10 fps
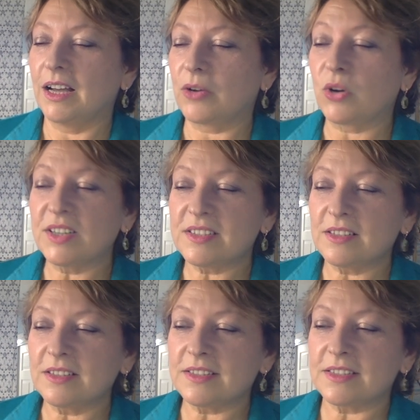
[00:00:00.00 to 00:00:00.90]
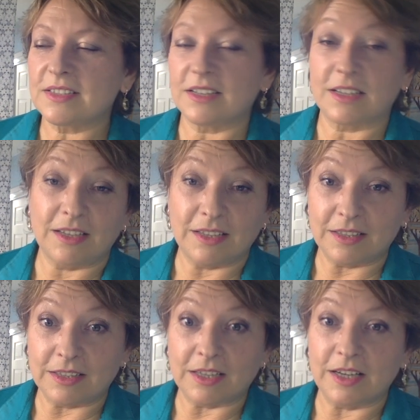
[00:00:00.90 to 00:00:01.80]
Crystals,
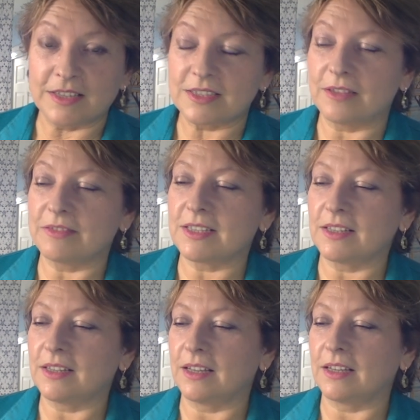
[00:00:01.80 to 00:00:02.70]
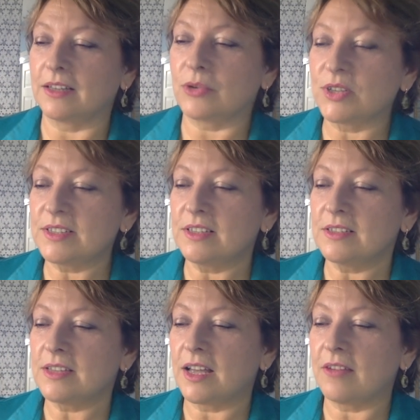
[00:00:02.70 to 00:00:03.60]
the higher self said, the
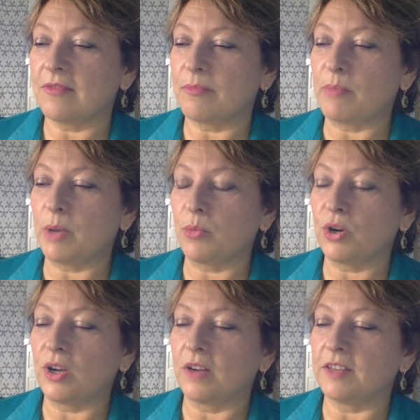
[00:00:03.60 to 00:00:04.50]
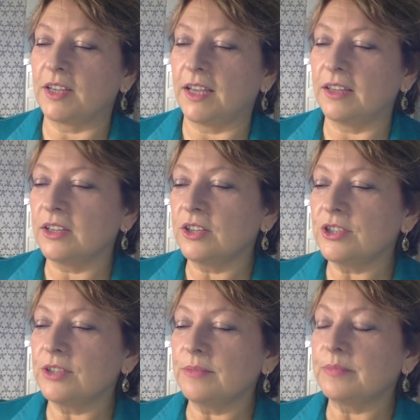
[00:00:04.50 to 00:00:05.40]
crystals have memory of the
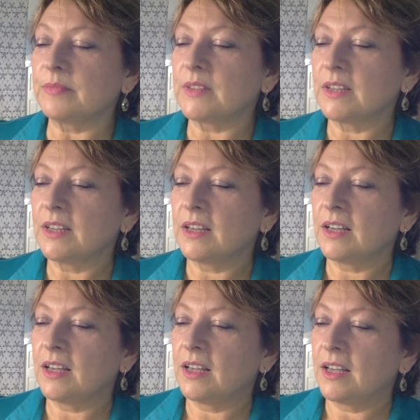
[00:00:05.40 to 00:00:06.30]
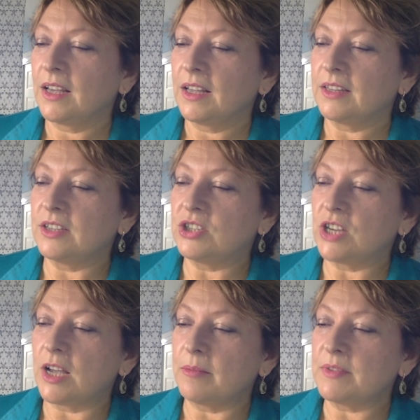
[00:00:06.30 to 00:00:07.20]
energy. The
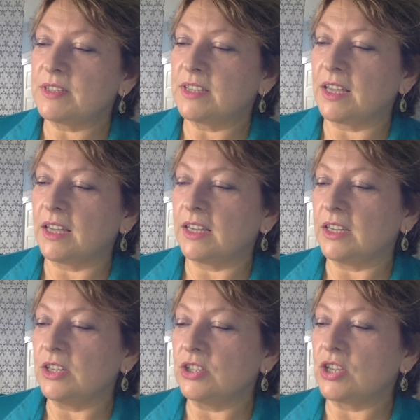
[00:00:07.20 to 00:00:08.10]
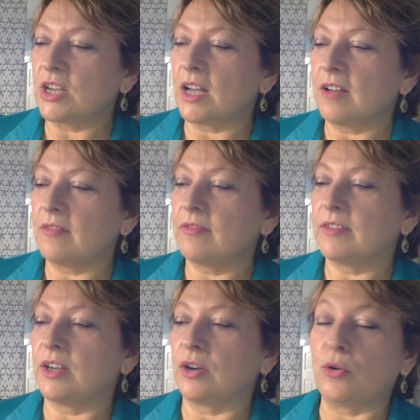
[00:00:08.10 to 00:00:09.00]
gems, they each have
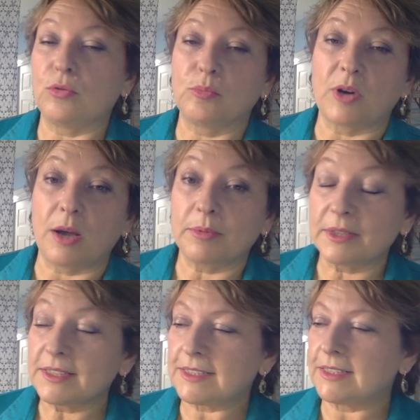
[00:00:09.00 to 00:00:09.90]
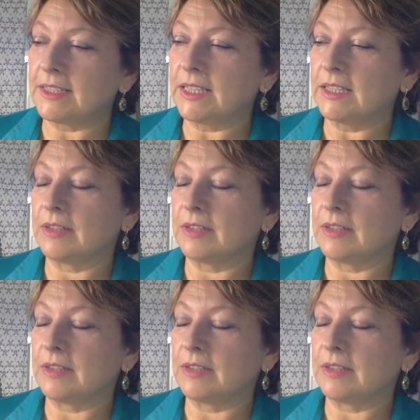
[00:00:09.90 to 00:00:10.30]
their own property.